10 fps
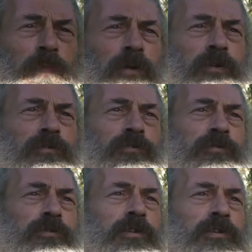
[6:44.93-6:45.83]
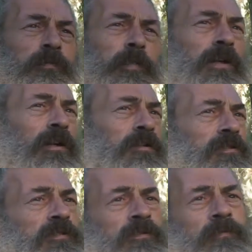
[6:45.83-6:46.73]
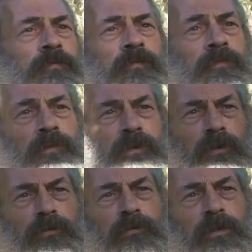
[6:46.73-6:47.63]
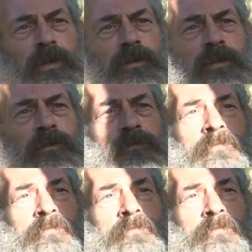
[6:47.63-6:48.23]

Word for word: birds, trees, plants that God created